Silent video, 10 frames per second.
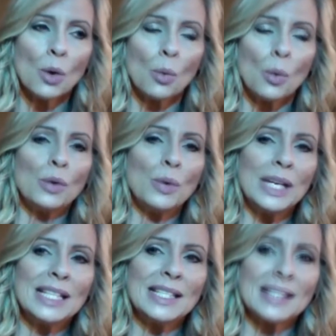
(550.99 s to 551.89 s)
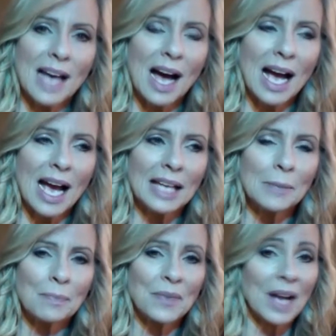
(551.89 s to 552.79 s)
When we decide,
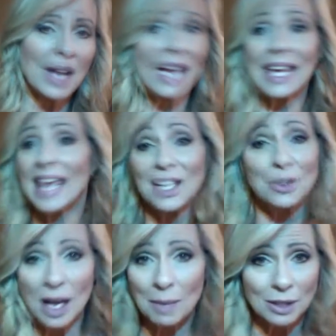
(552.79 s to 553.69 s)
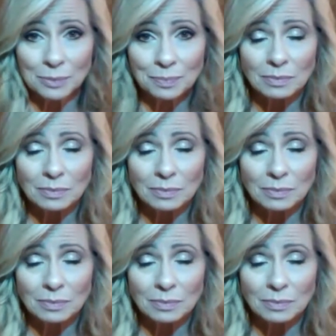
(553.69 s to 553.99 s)
I can't do that on my own,